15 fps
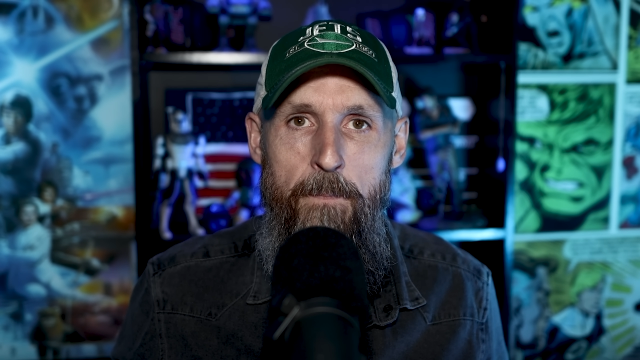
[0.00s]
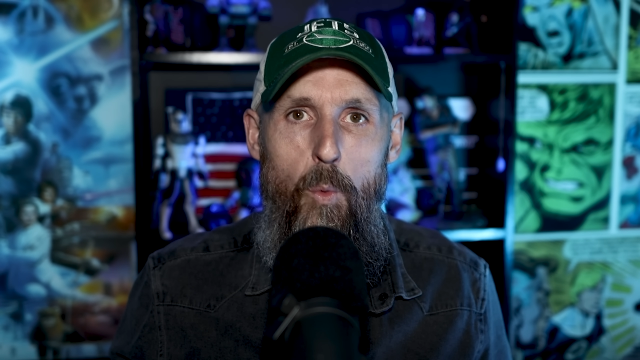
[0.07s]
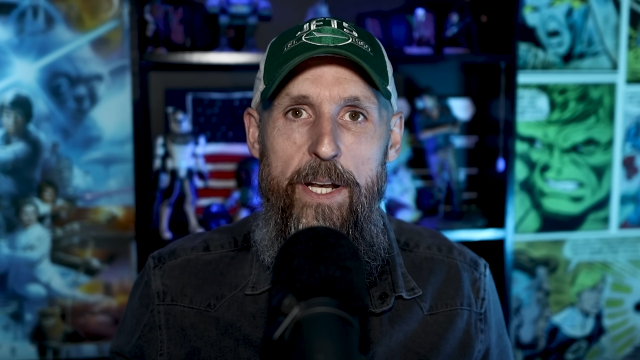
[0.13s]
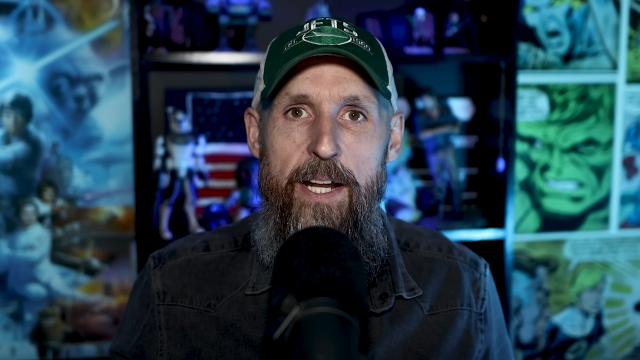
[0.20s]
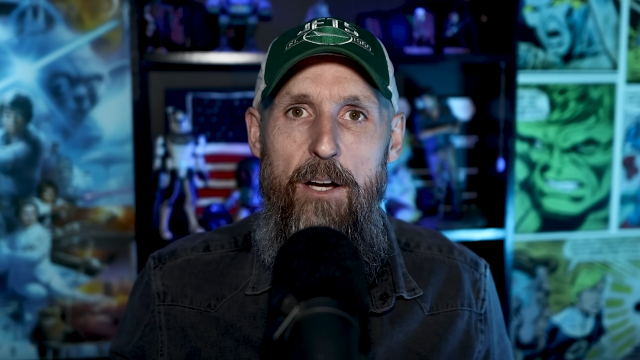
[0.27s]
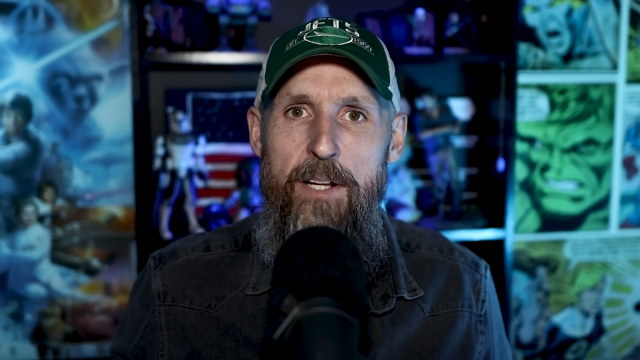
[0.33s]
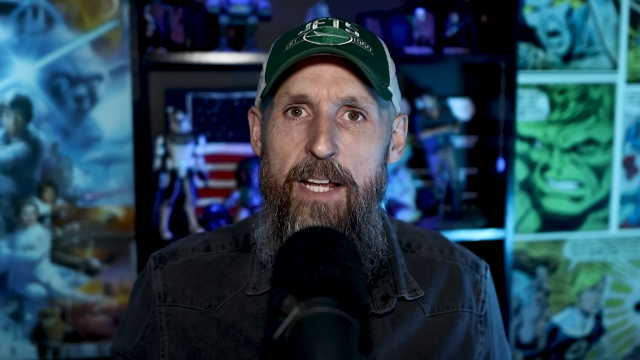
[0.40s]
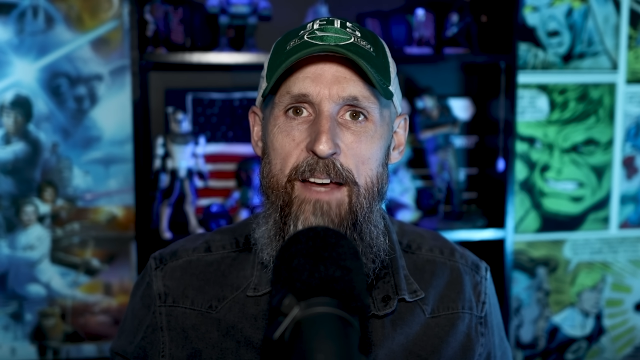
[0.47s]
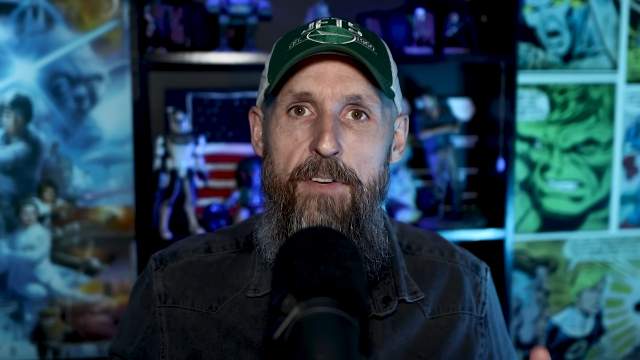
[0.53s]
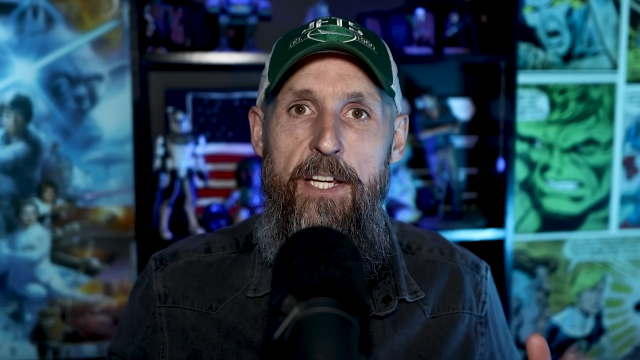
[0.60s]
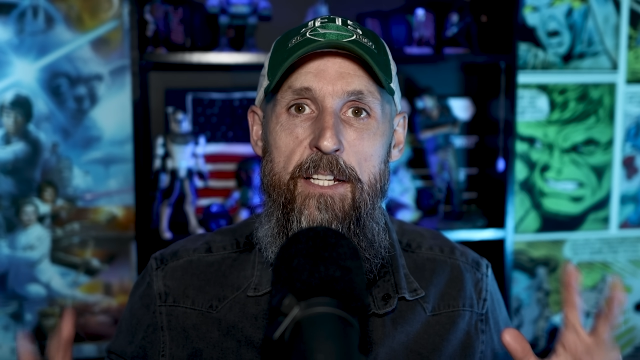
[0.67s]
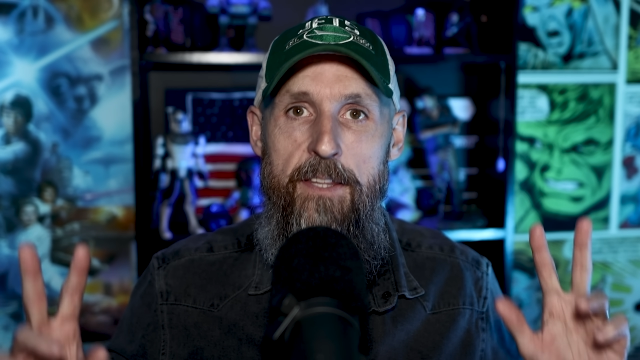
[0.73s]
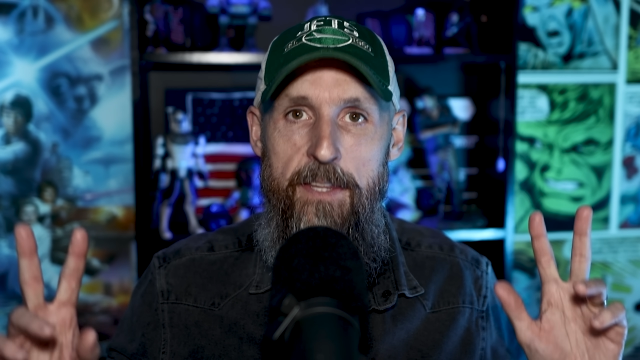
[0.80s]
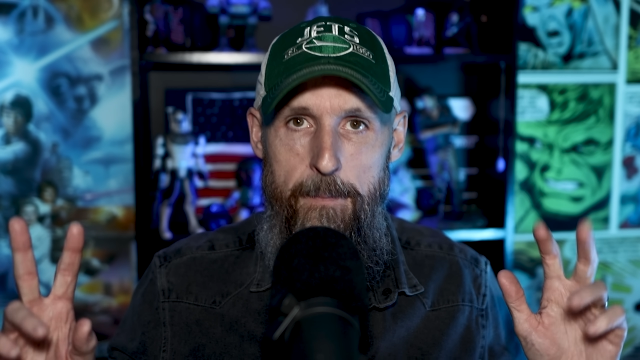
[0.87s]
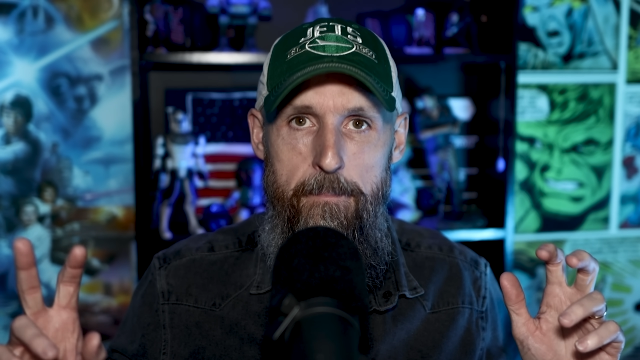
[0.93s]
without
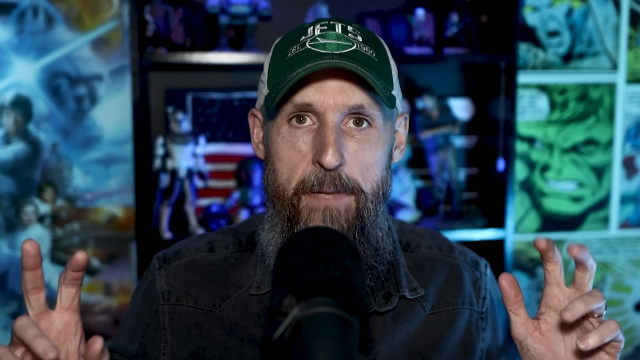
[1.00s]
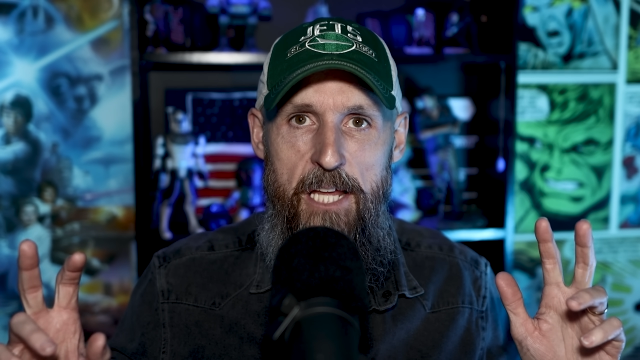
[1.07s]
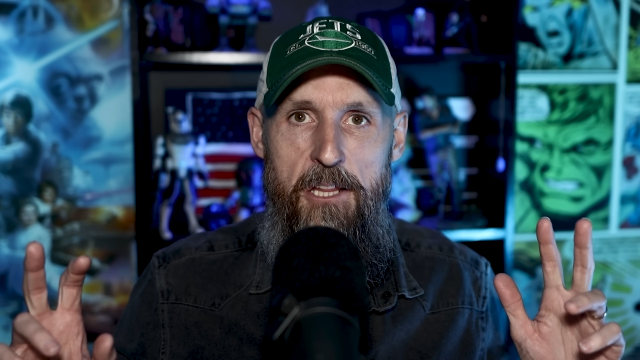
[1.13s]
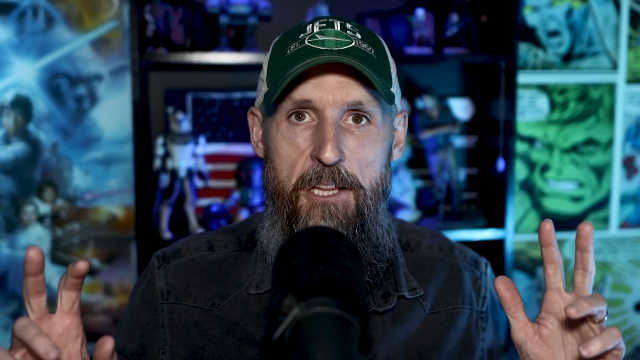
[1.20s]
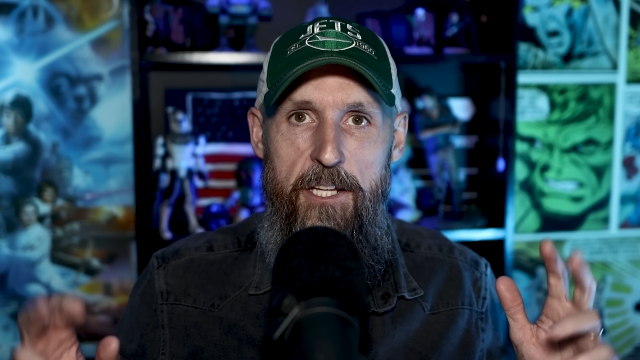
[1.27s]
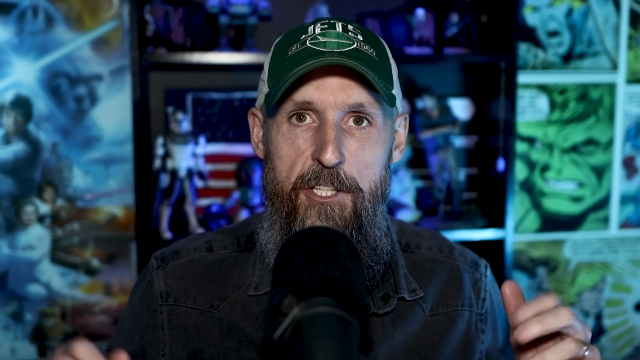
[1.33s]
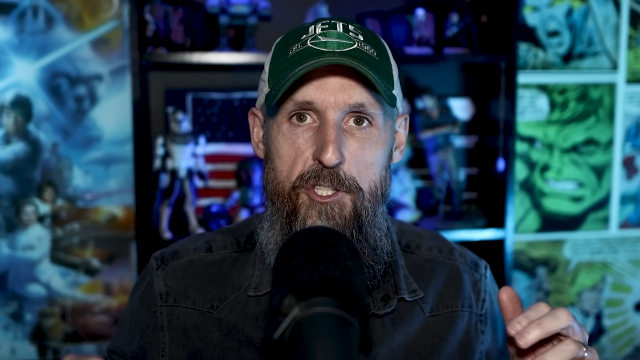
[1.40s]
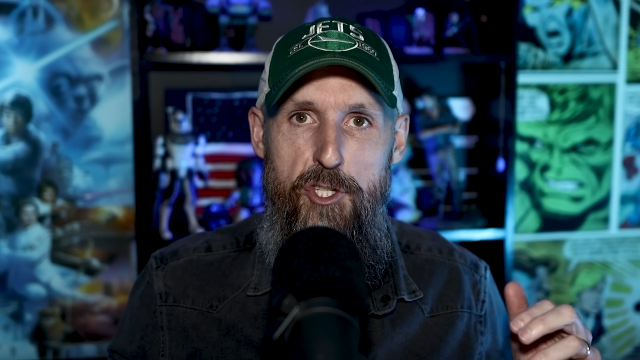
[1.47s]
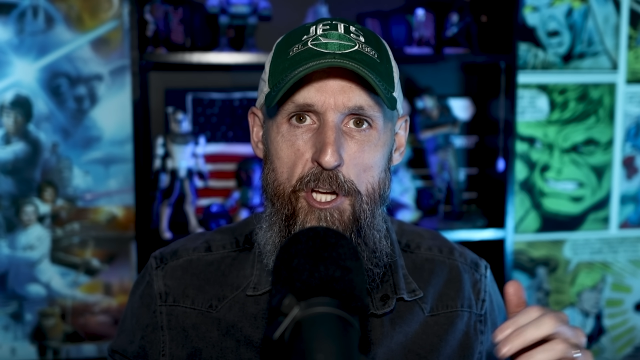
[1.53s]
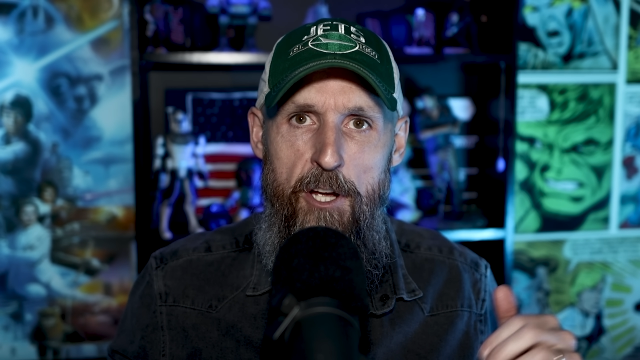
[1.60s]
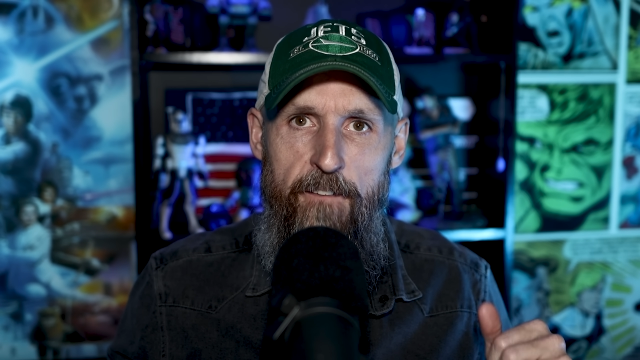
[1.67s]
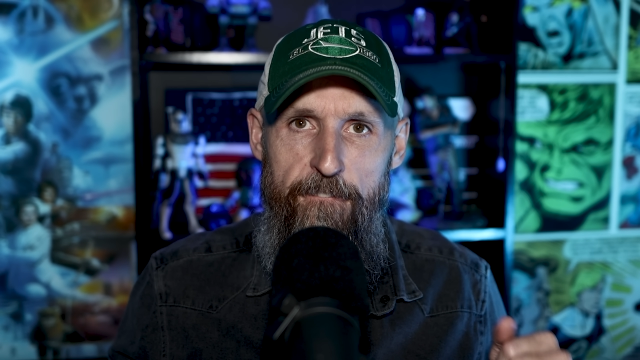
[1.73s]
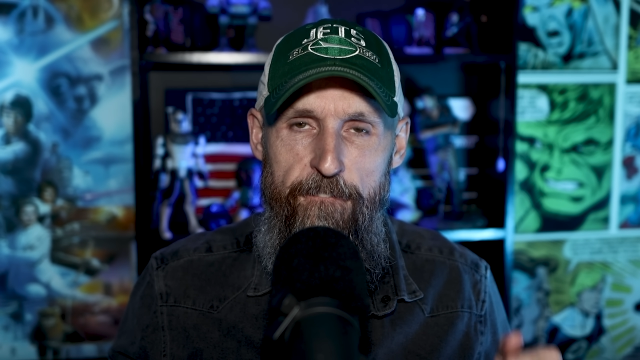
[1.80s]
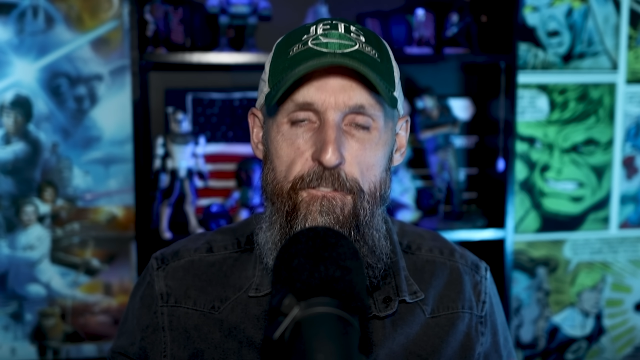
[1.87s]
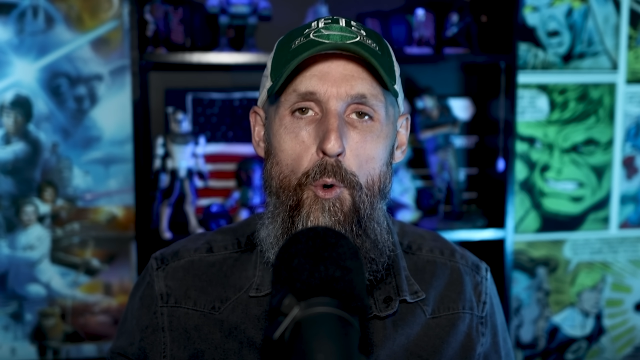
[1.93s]
having the message
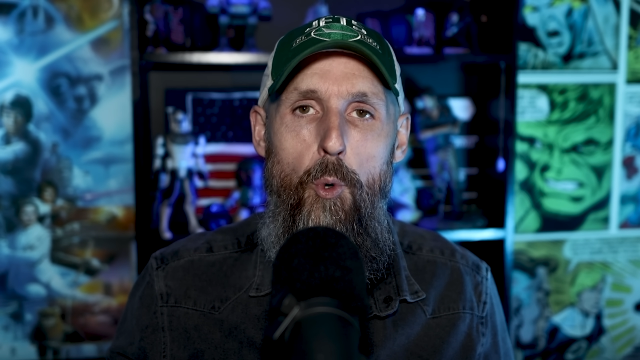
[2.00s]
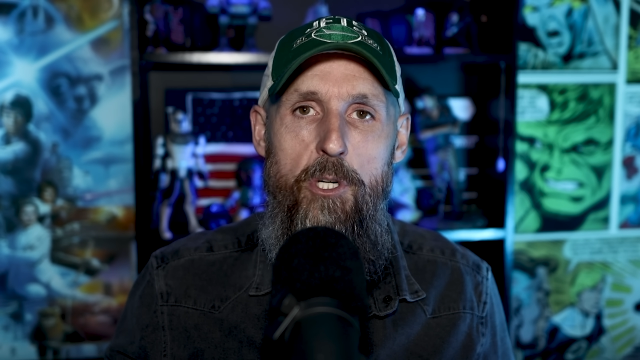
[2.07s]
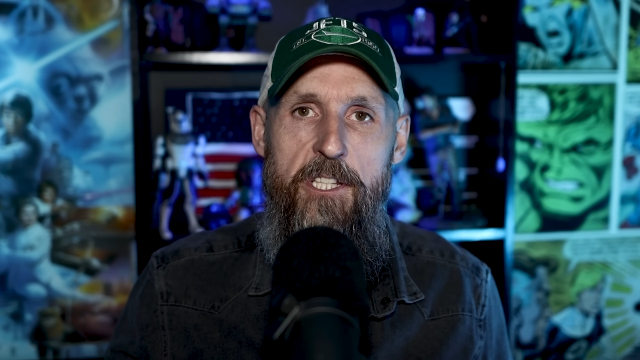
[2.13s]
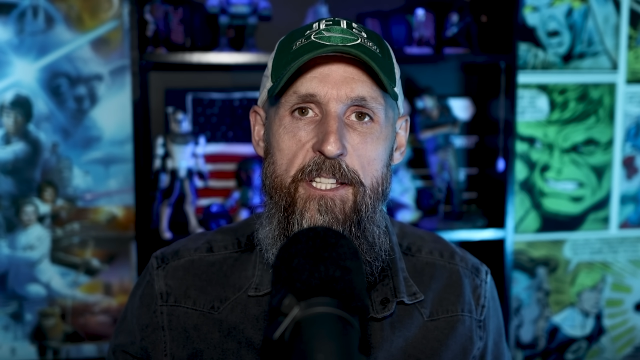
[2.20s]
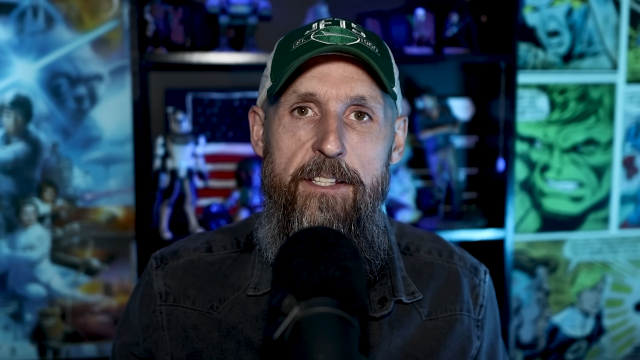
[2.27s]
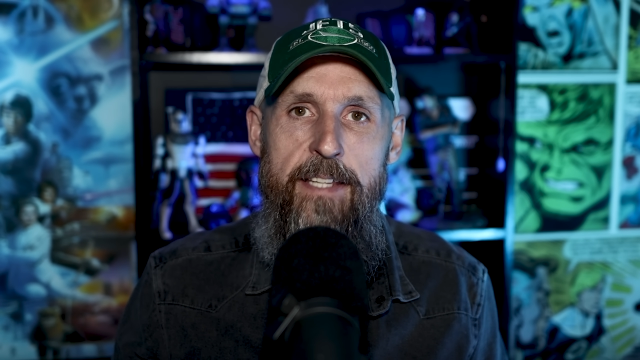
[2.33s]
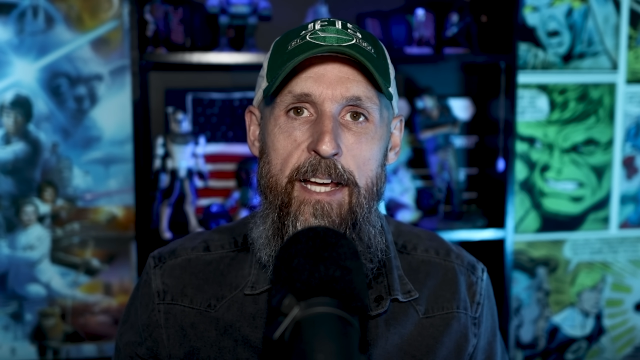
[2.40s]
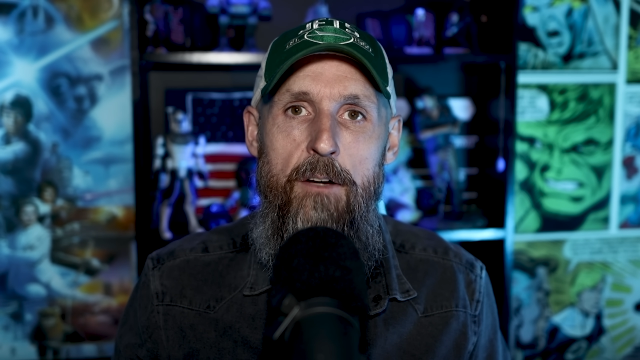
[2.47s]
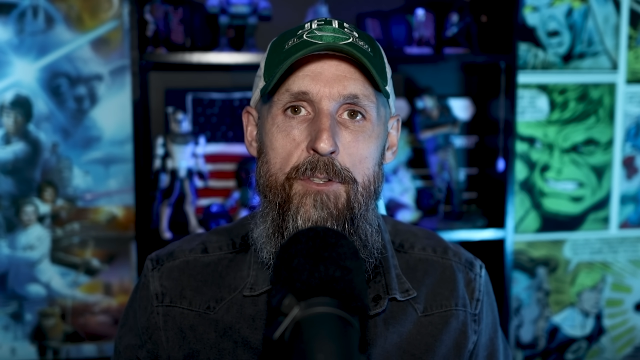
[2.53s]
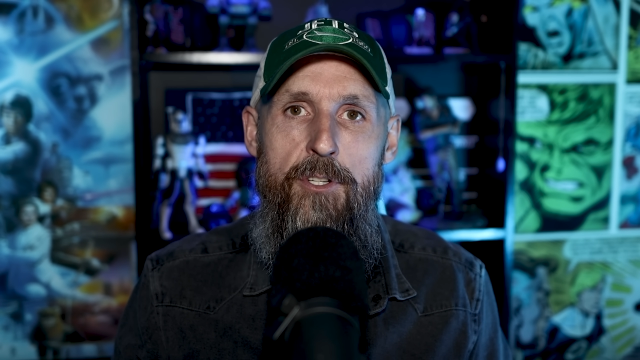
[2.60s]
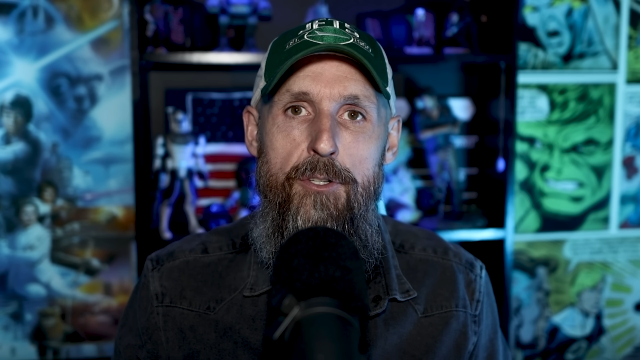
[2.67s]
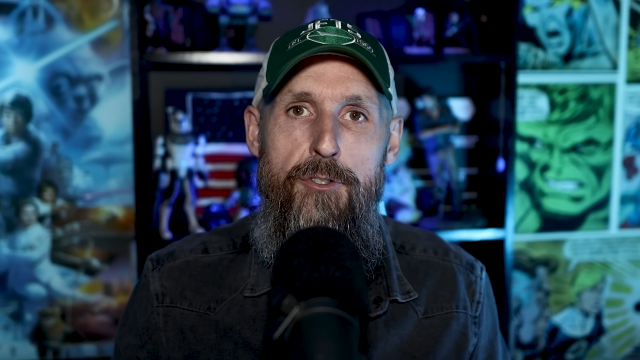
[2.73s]
forced down your